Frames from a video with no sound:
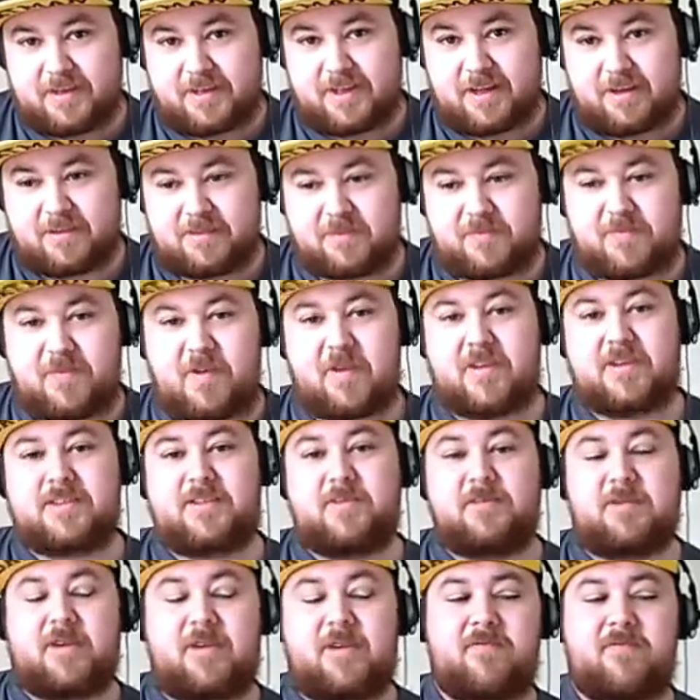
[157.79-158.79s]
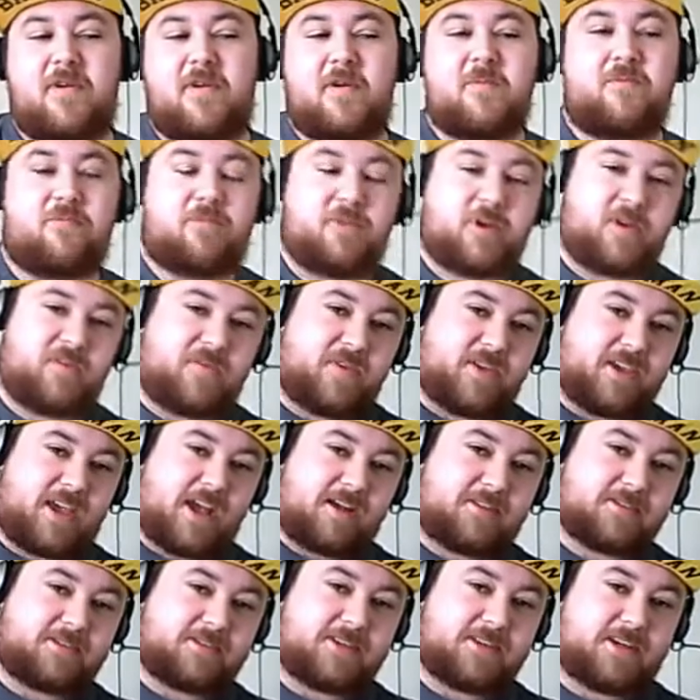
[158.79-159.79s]
It seemed like a very brief
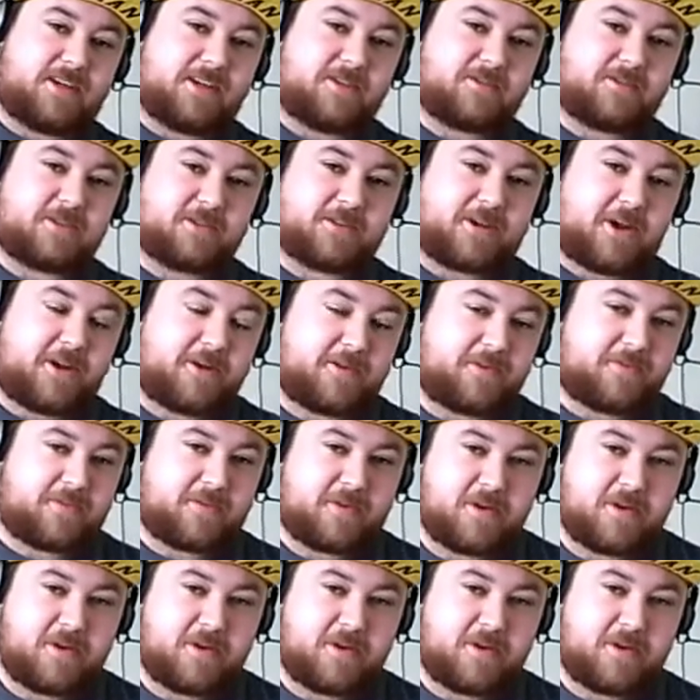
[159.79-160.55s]
encounter, and it just kind of,